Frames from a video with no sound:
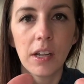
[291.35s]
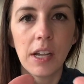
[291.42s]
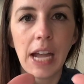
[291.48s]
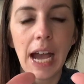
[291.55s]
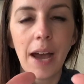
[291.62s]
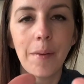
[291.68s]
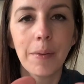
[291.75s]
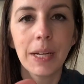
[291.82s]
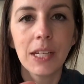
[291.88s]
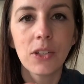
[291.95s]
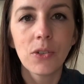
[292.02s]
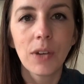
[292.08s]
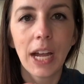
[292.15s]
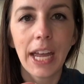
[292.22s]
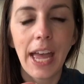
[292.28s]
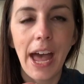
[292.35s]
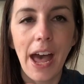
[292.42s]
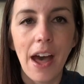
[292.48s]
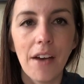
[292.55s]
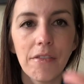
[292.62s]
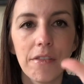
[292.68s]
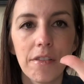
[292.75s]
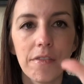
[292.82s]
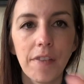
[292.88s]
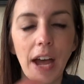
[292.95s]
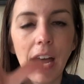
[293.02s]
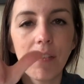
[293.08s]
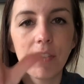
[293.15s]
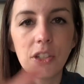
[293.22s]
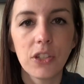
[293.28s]
How many do I have?
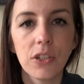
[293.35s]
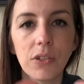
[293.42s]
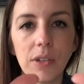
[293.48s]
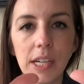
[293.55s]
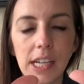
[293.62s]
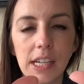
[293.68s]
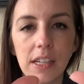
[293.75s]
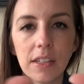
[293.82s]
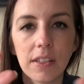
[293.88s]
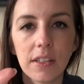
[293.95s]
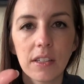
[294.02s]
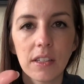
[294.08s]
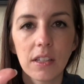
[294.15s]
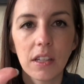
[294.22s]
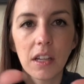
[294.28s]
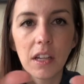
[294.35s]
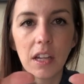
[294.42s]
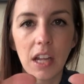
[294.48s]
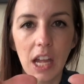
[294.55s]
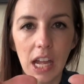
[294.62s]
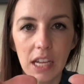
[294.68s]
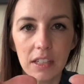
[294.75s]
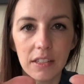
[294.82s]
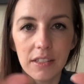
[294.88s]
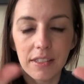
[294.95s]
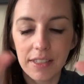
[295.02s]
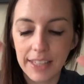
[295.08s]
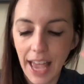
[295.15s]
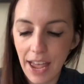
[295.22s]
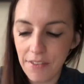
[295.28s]
5 and 2 is
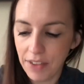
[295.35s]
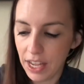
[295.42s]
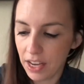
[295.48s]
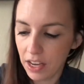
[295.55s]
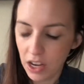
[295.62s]
7.